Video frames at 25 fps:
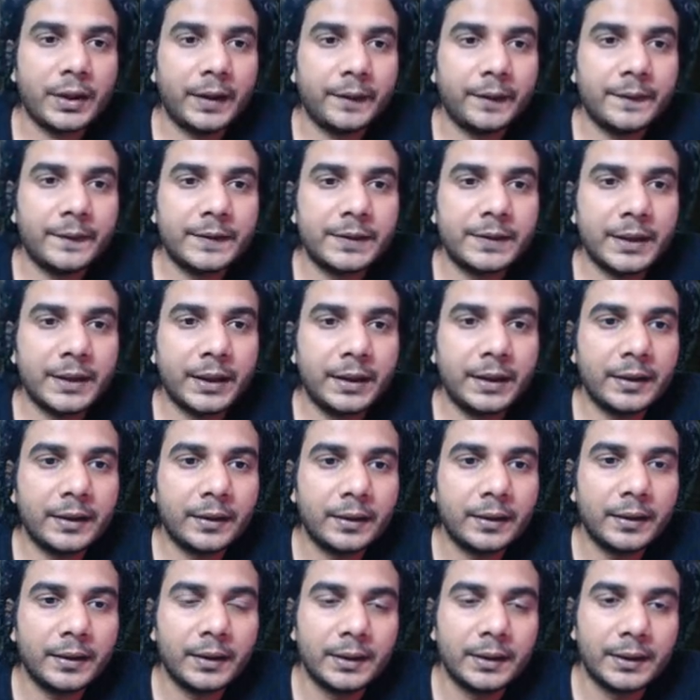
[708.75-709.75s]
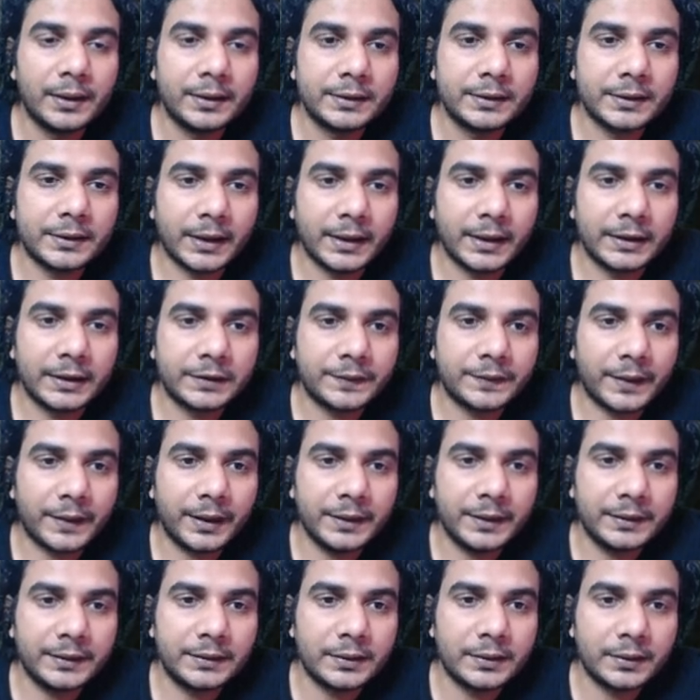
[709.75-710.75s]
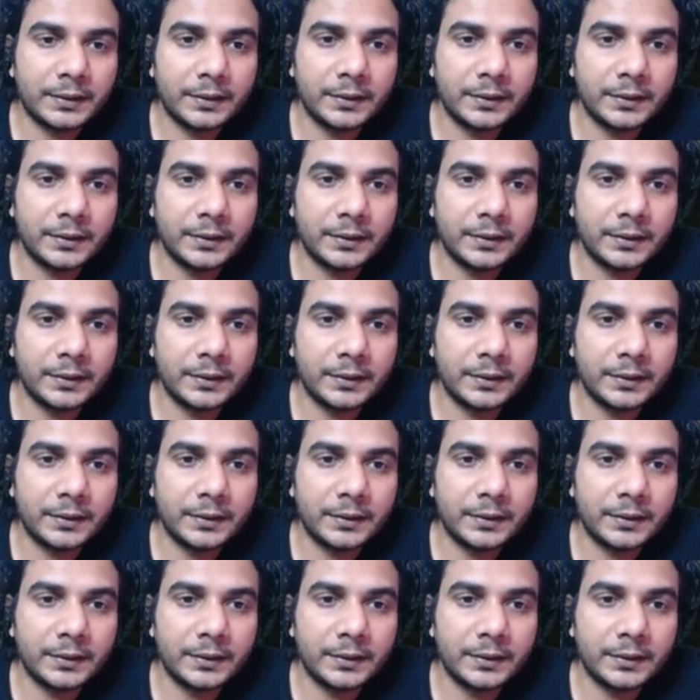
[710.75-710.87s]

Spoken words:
if z satisfies,